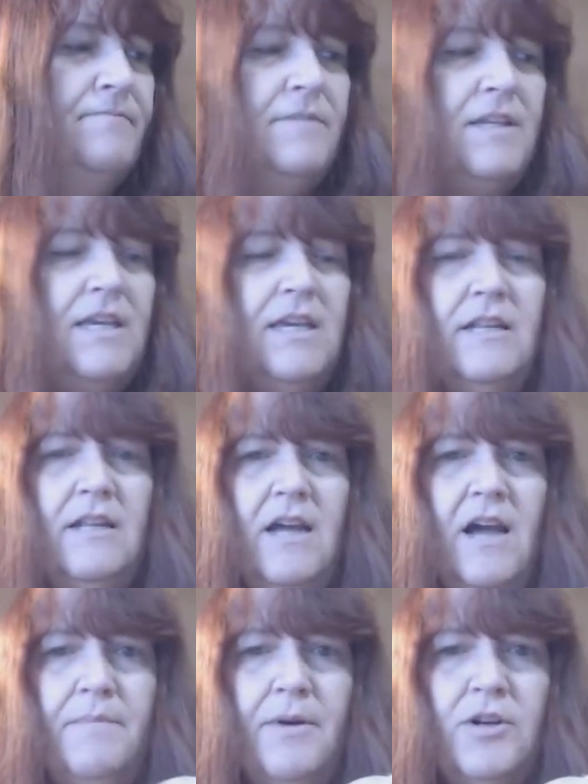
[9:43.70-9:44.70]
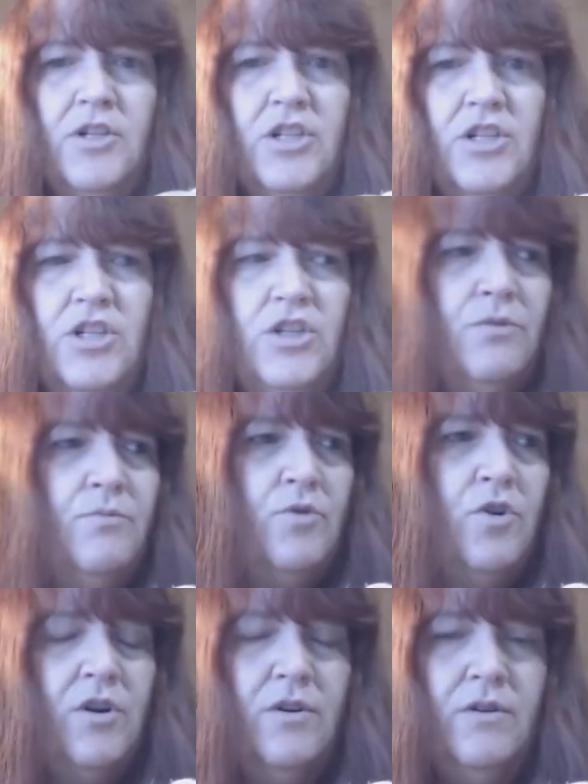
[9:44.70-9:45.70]
get, I purchased two
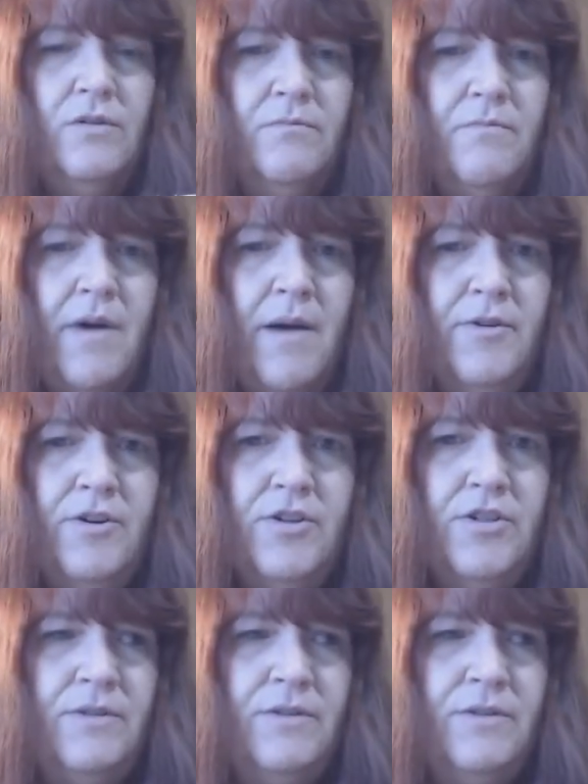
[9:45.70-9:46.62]
more bobbers